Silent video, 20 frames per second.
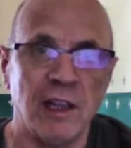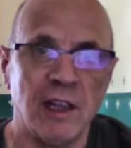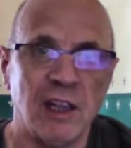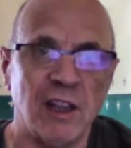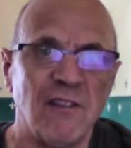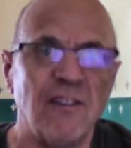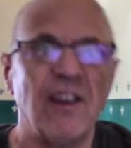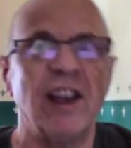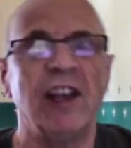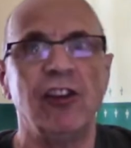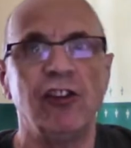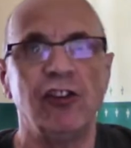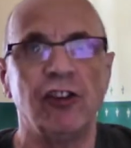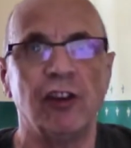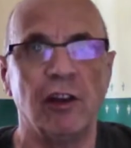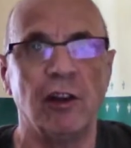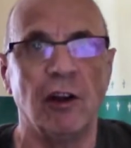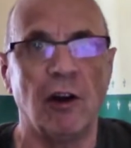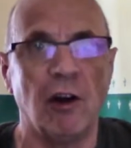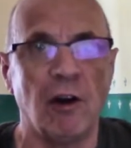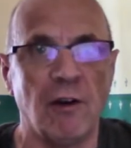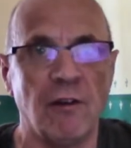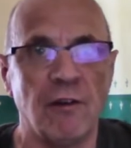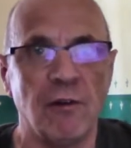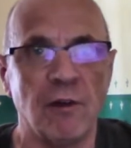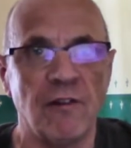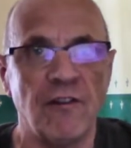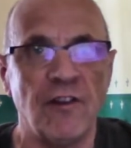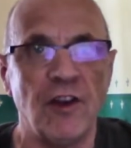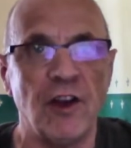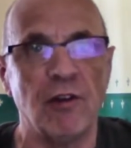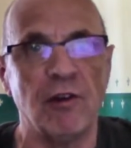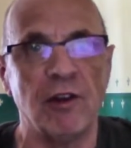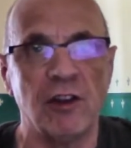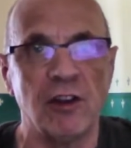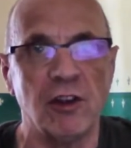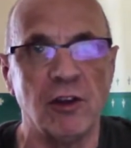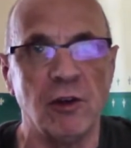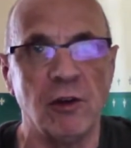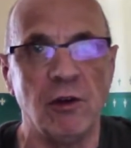convention of referring
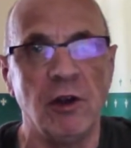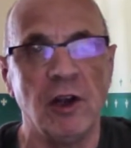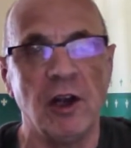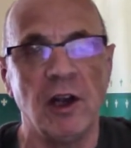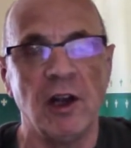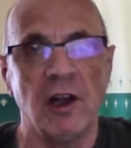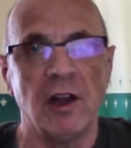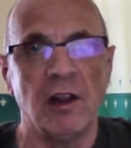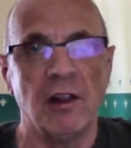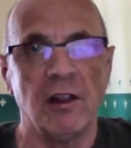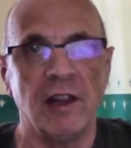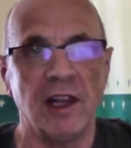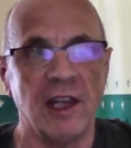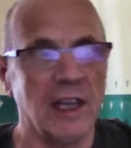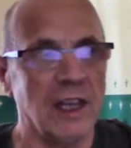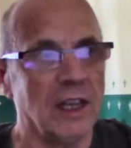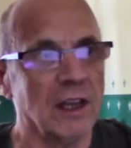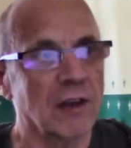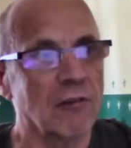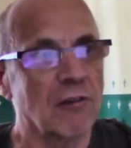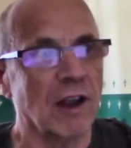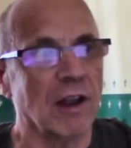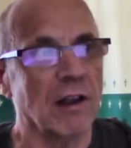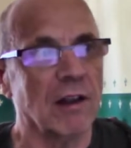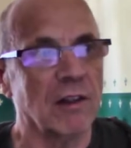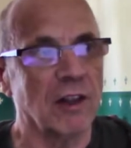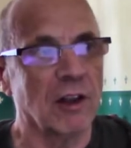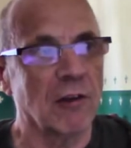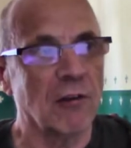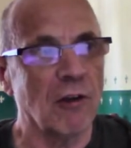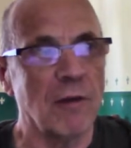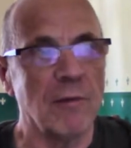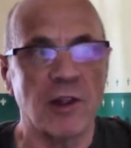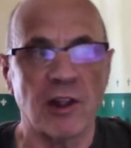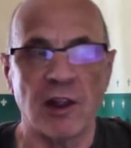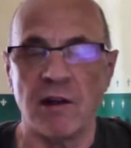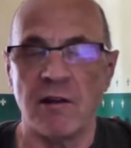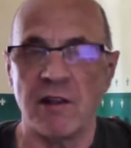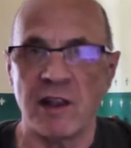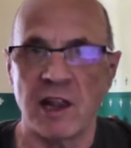to the
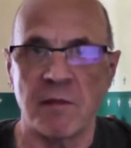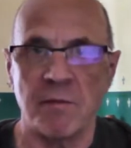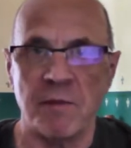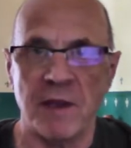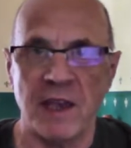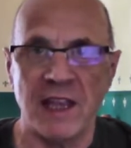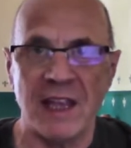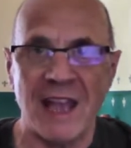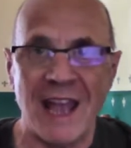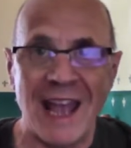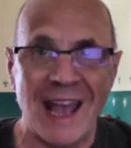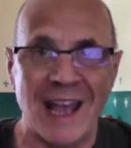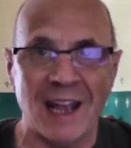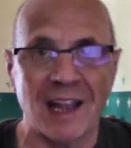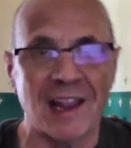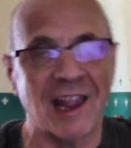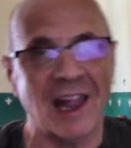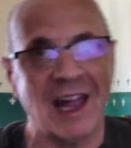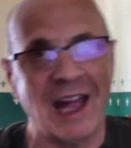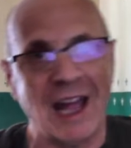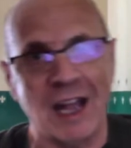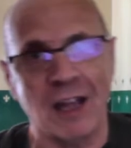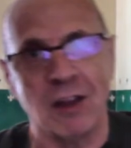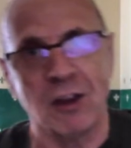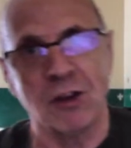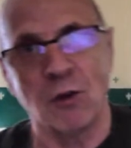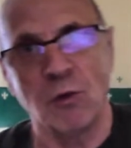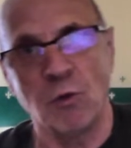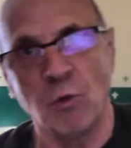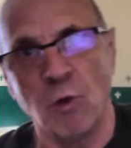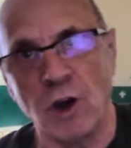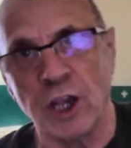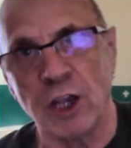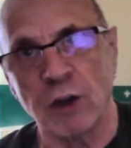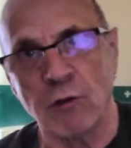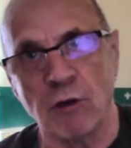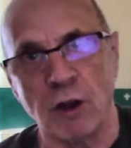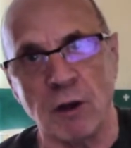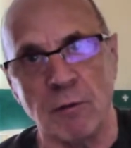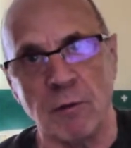chromosomes as being X and Y
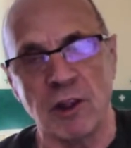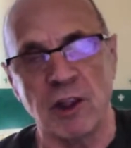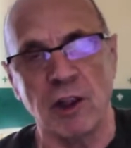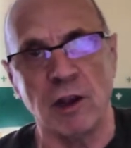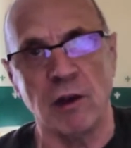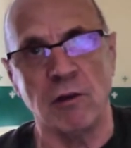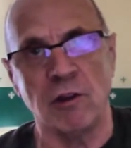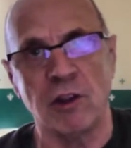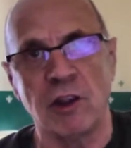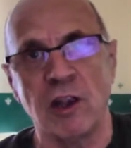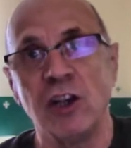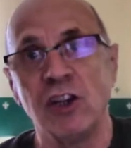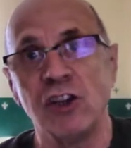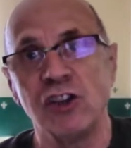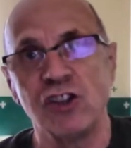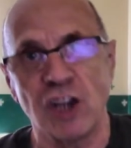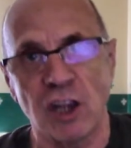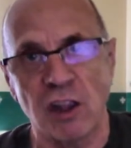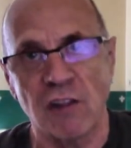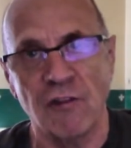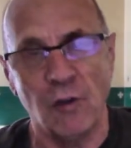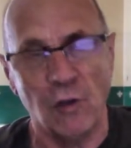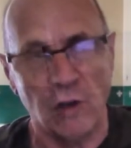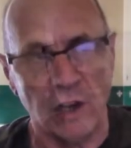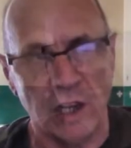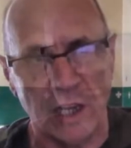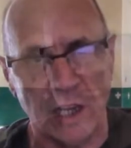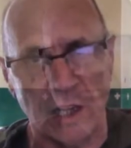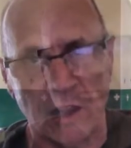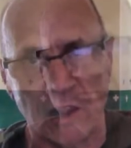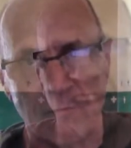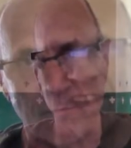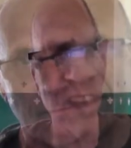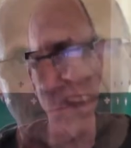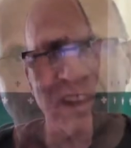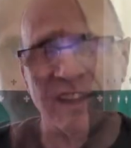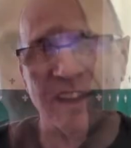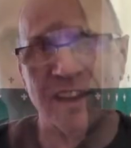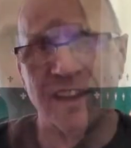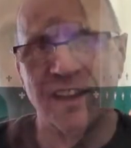chromosomes, just for ease.
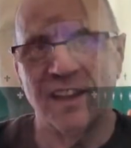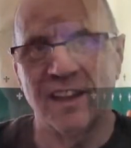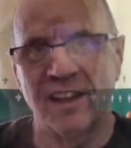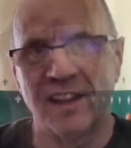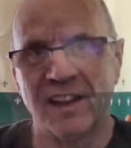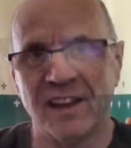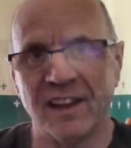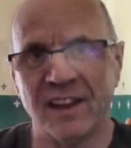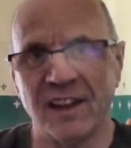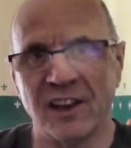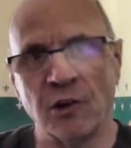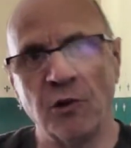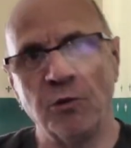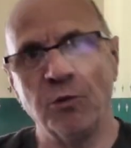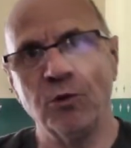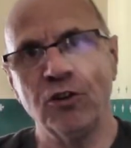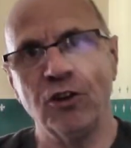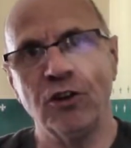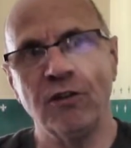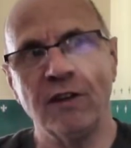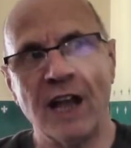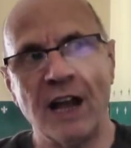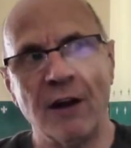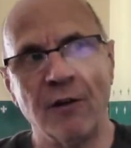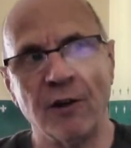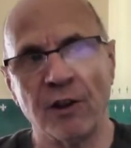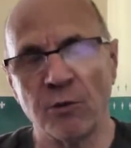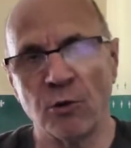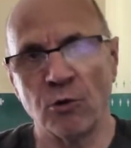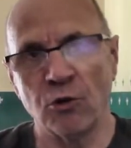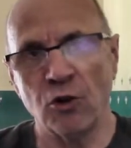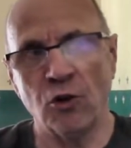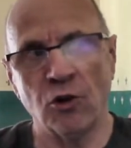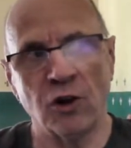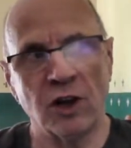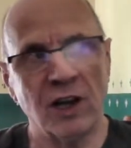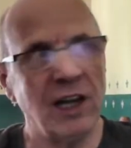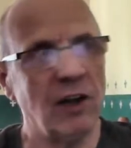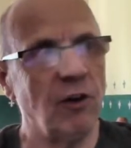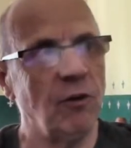So what we'll do now is we'll talk
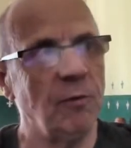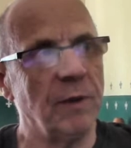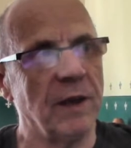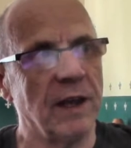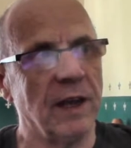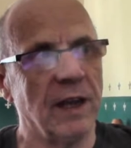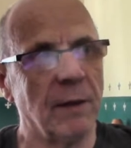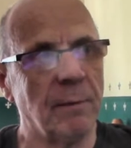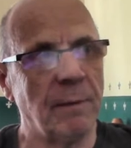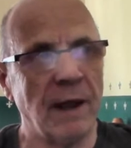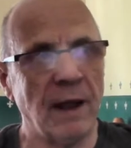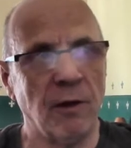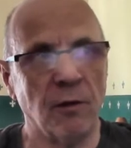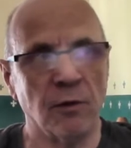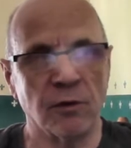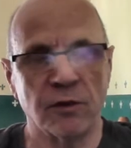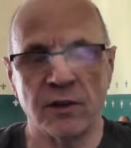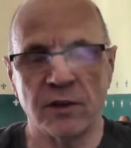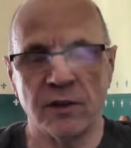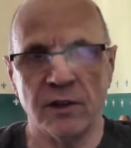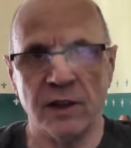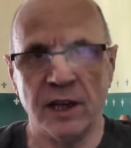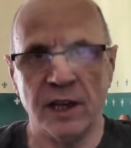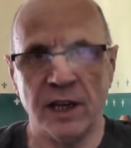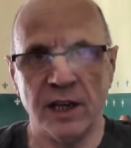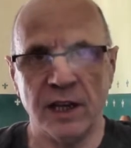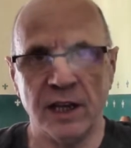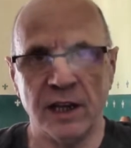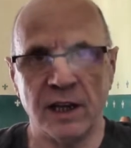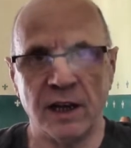a little bit about the